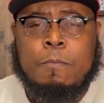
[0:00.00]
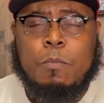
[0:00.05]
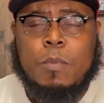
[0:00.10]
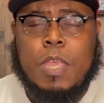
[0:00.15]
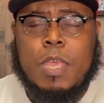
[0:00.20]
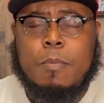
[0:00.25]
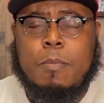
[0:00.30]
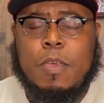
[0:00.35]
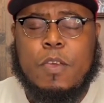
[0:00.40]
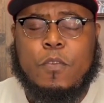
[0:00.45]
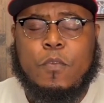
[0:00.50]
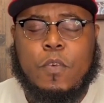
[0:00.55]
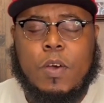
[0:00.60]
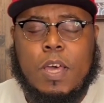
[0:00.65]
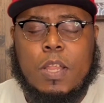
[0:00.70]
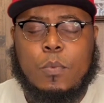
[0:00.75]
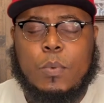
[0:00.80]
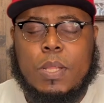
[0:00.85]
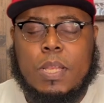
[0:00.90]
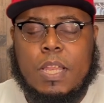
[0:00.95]
Amen.
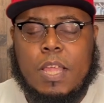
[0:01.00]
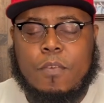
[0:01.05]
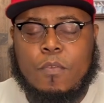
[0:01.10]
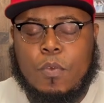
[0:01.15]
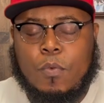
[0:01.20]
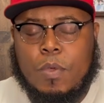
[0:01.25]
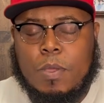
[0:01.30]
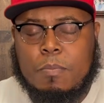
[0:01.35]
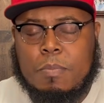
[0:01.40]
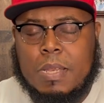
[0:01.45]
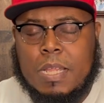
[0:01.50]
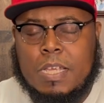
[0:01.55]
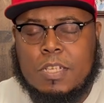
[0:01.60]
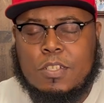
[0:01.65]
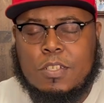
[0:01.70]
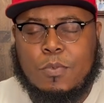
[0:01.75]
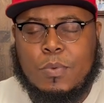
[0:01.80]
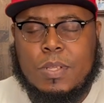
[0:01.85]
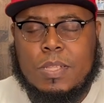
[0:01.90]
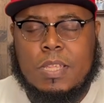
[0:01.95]
Father, we love you. We
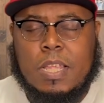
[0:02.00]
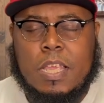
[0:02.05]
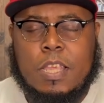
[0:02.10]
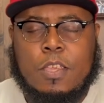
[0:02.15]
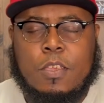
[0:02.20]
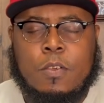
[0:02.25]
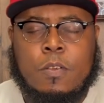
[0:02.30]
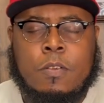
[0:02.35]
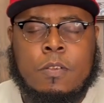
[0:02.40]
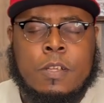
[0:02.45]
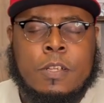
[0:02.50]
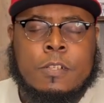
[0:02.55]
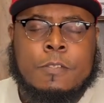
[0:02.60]
bless you. We thank you